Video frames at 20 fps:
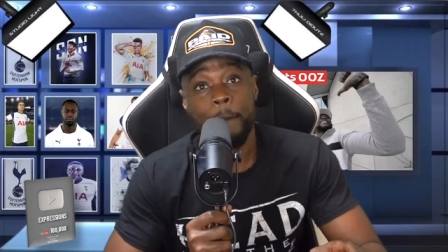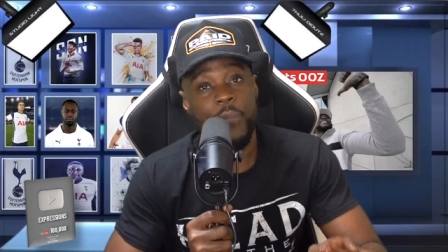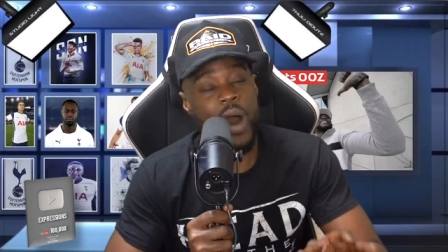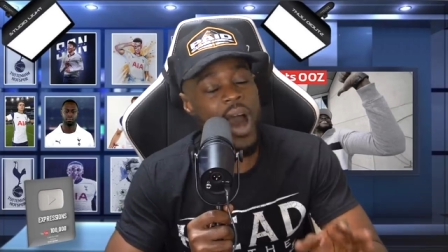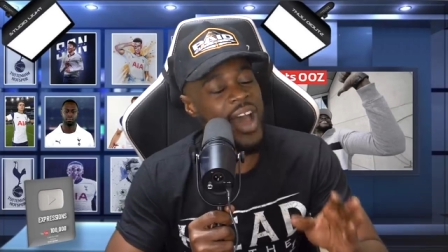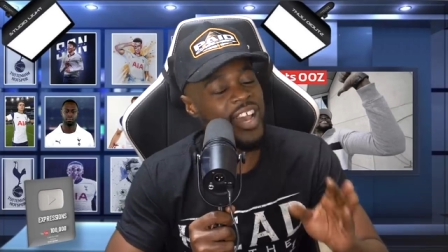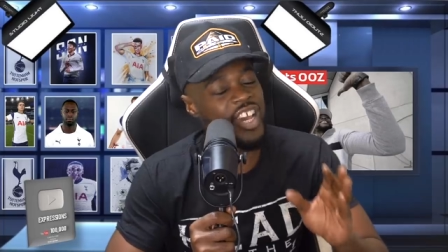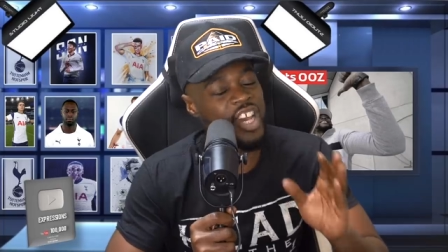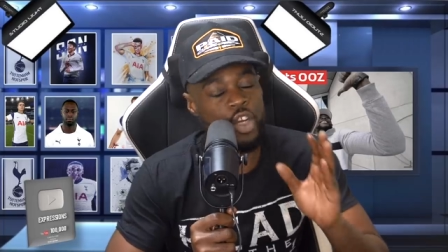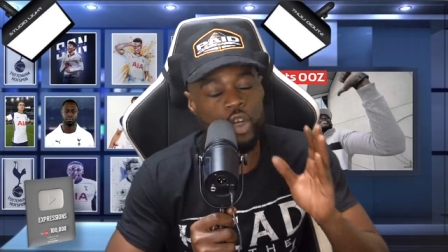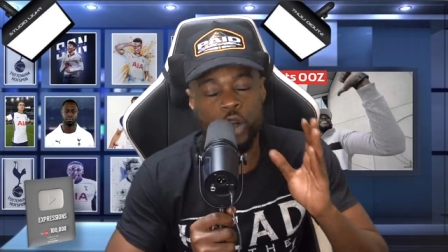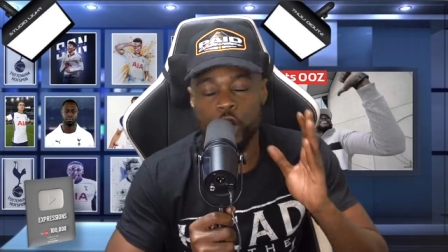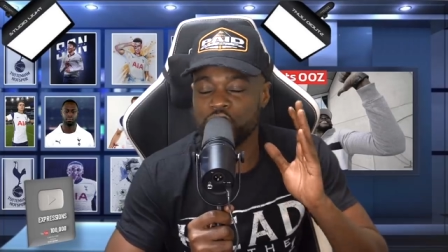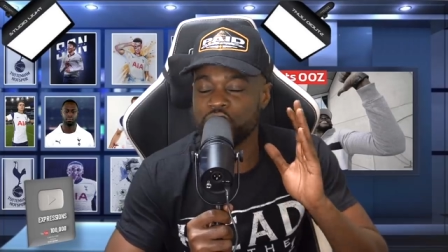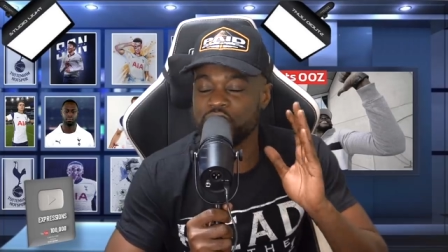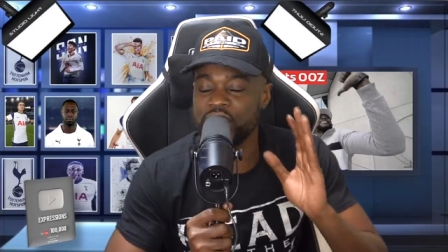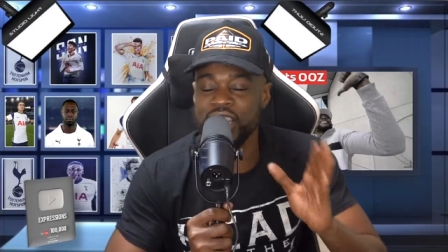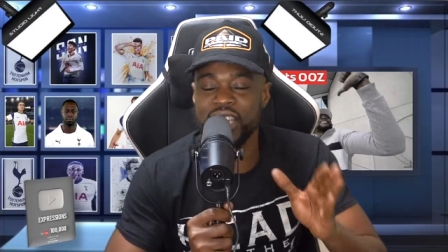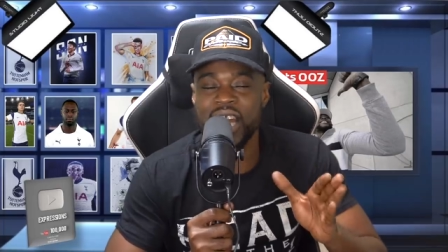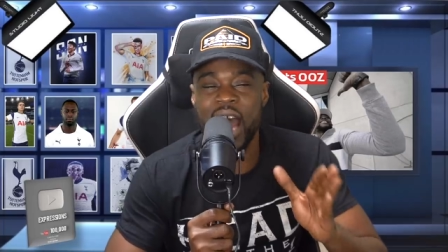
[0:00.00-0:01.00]
but I cannot
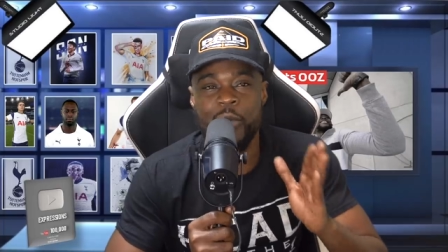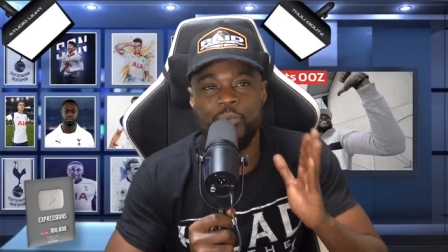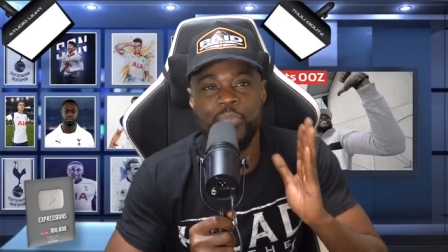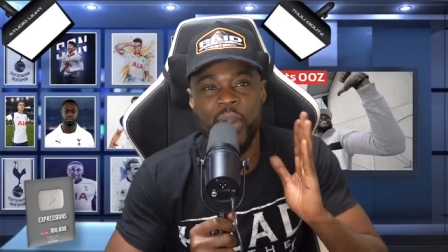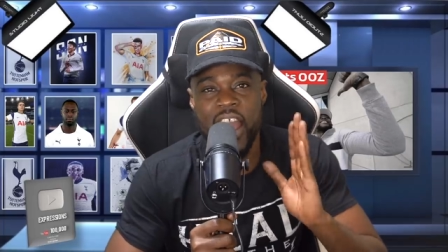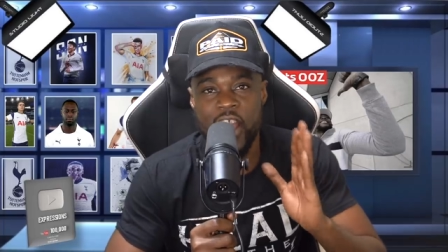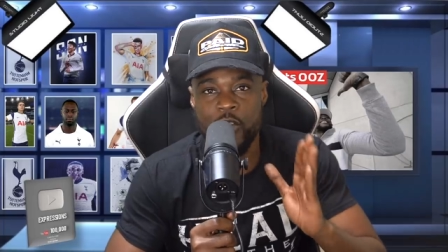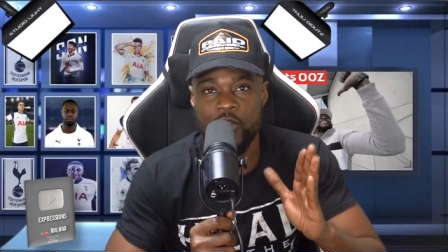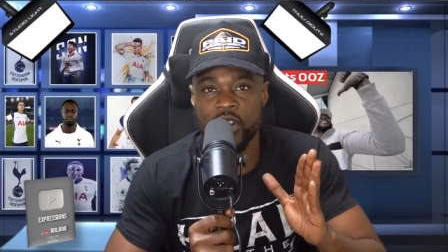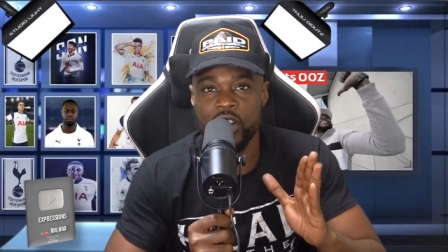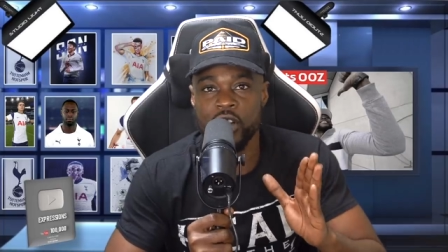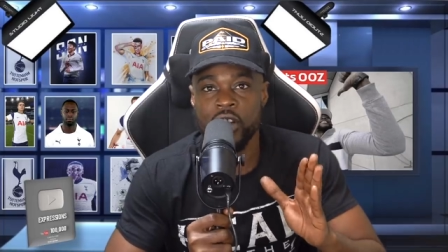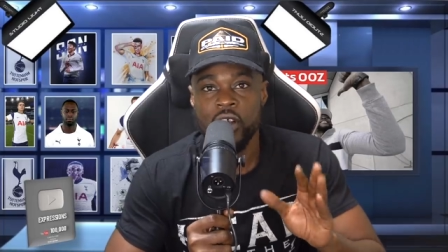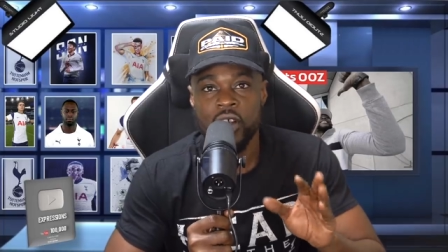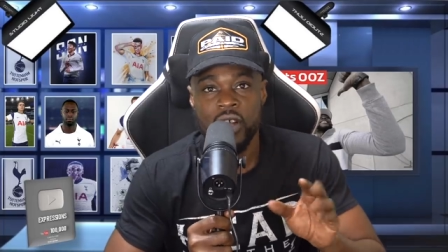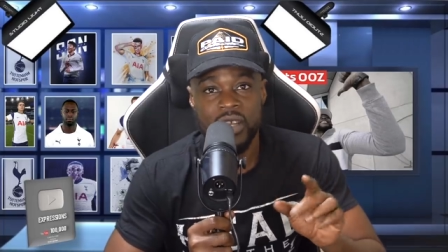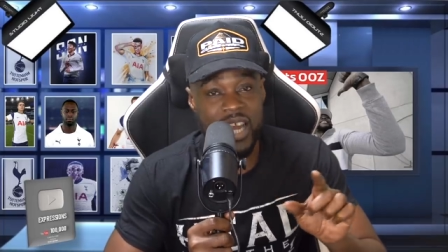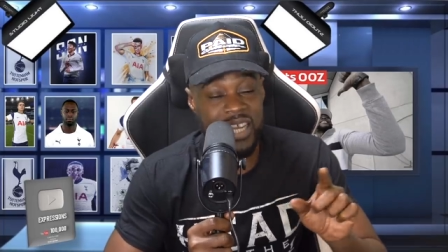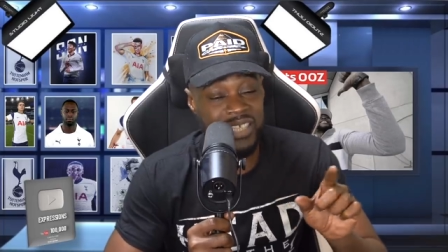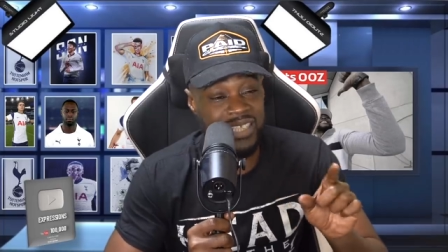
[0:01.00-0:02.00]
see that pairing,
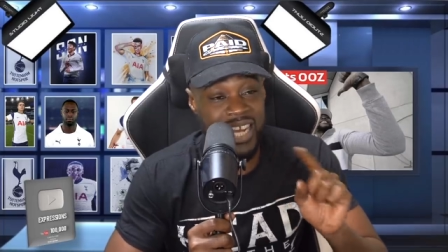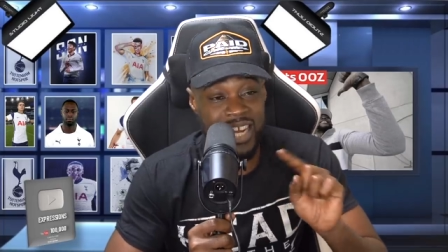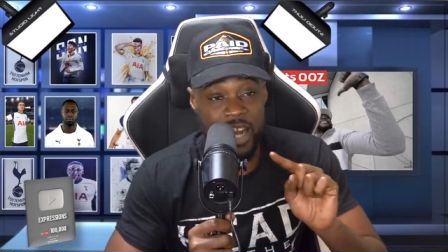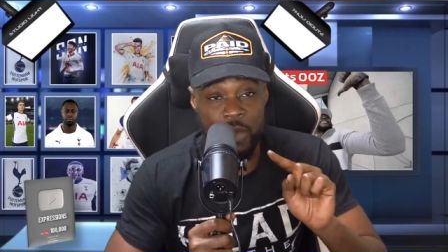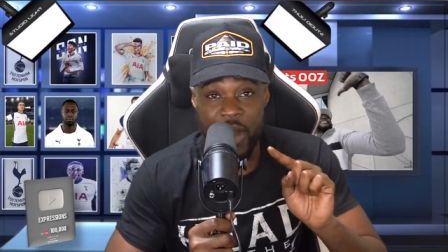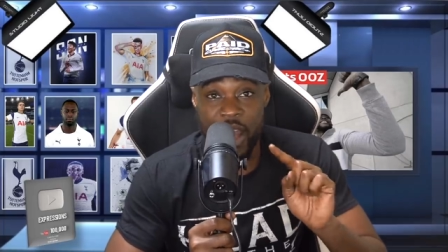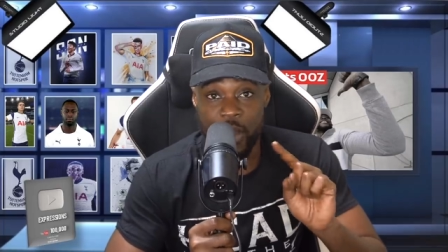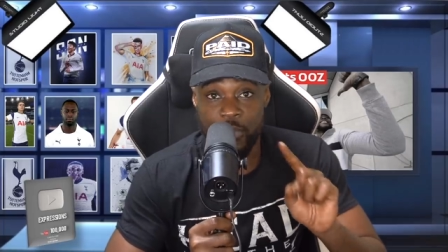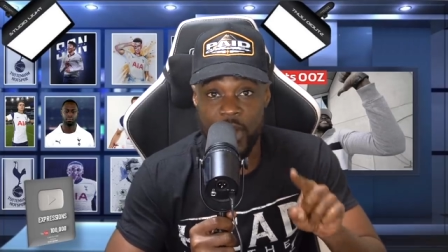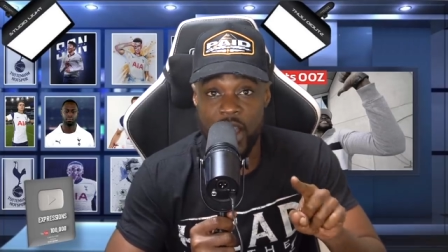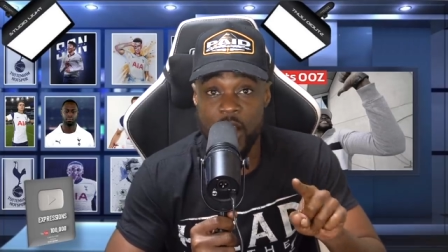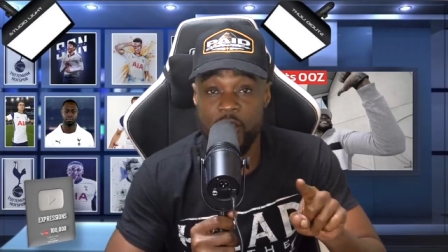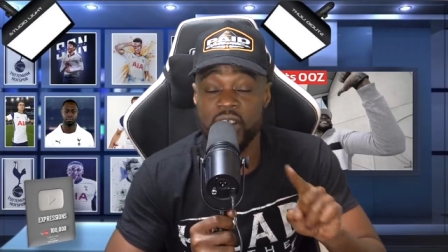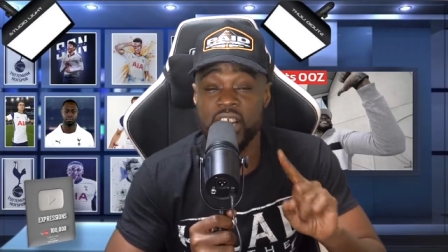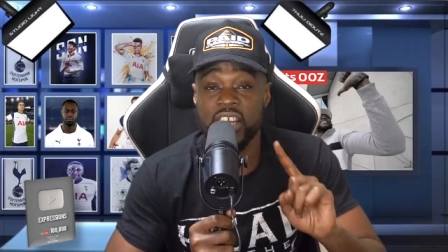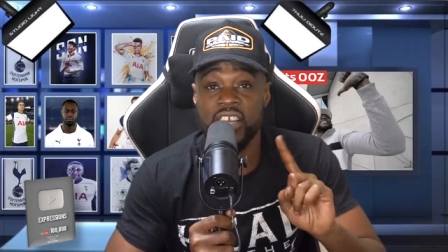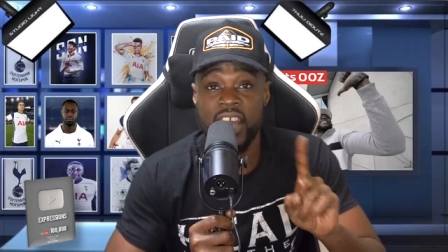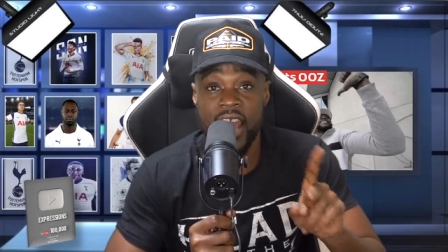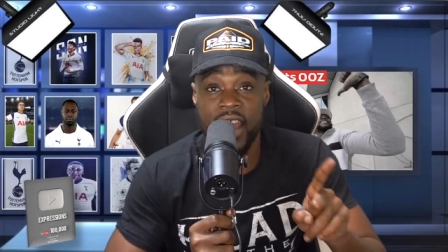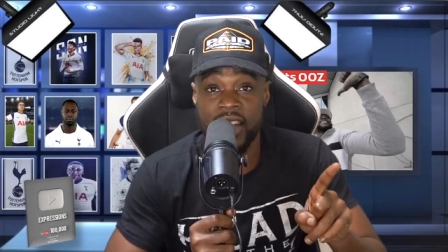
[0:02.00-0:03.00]
that centre back pairing
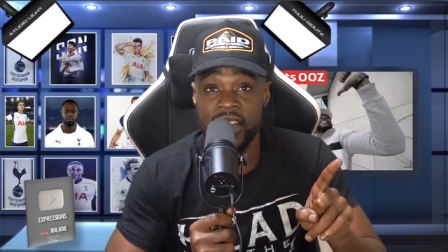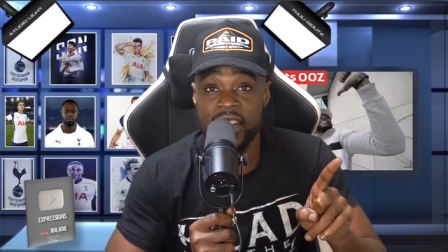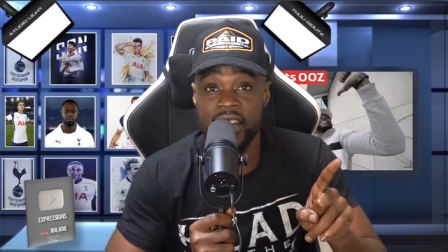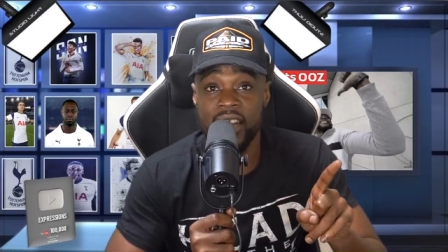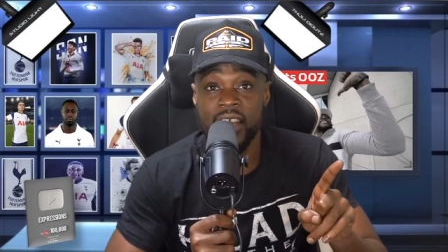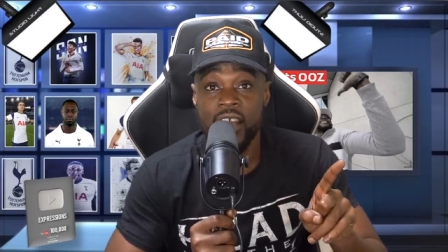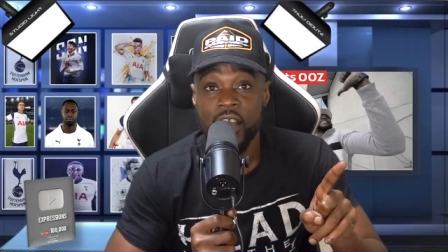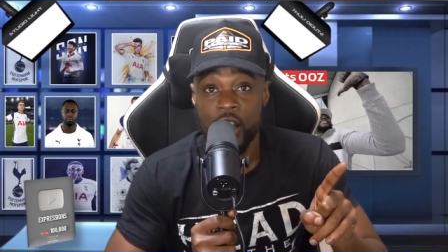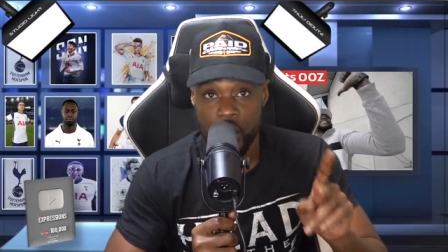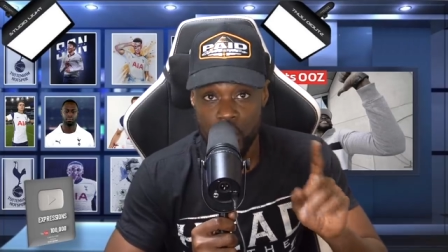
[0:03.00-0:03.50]
again, in it.